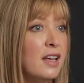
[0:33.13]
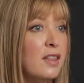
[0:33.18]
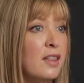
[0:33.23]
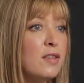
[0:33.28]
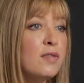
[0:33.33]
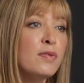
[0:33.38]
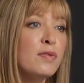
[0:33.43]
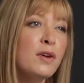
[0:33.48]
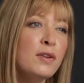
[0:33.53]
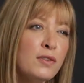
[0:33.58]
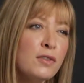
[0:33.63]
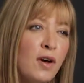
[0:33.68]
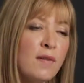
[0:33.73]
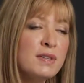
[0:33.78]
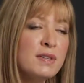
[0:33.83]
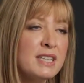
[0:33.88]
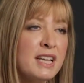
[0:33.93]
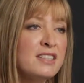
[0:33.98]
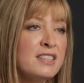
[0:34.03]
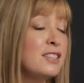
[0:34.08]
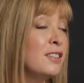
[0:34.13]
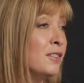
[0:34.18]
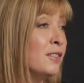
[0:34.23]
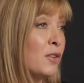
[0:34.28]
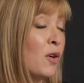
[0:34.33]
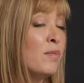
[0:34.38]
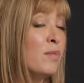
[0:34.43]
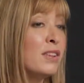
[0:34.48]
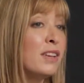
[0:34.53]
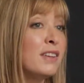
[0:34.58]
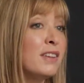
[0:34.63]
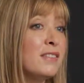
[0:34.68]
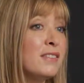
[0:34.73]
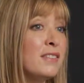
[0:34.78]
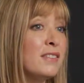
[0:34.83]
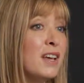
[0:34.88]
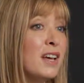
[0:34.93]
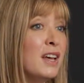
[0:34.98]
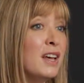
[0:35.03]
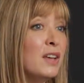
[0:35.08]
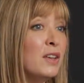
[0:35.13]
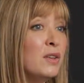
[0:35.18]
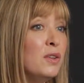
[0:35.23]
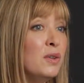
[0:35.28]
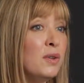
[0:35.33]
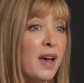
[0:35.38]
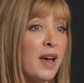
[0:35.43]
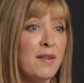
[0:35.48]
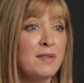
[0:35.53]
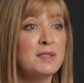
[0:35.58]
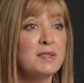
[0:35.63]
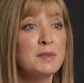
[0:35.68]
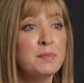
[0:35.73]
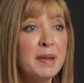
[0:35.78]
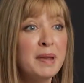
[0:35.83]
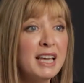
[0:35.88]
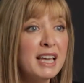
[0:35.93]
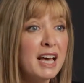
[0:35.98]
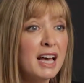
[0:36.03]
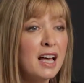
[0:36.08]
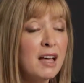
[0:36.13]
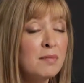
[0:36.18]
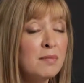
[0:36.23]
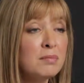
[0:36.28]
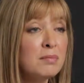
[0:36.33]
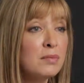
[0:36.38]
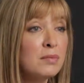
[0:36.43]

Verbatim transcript: The first conversation is obvious. You have a speaker